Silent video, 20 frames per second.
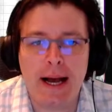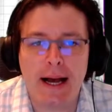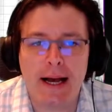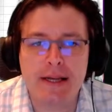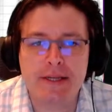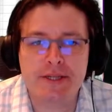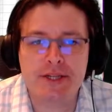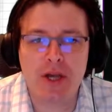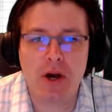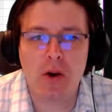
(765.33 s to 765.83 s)

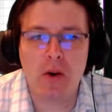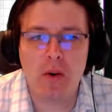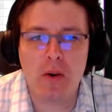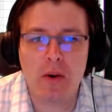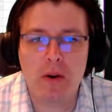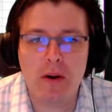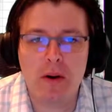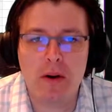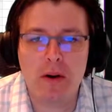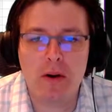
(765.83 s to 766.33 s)
So
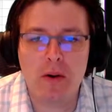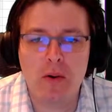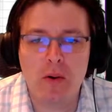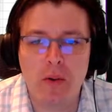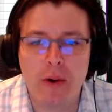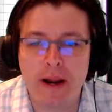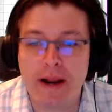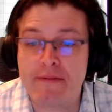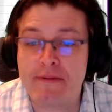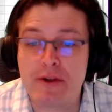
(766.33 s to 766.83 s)

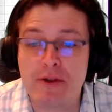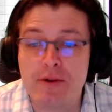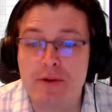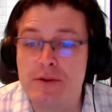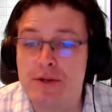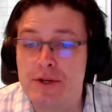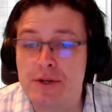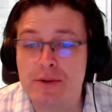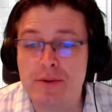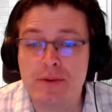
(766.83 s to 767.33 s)
whenever you
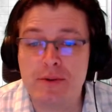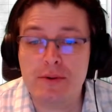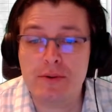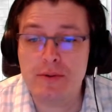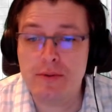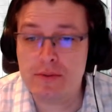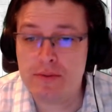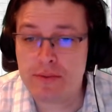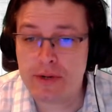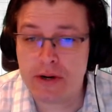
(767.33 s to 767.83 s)

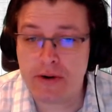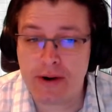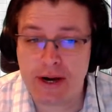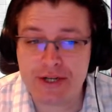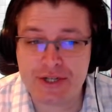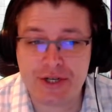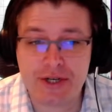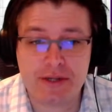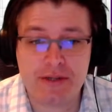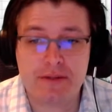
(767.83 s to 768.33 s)
do
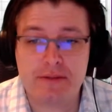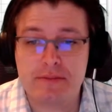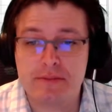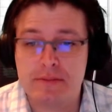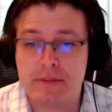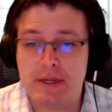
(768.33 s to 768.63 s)
regression,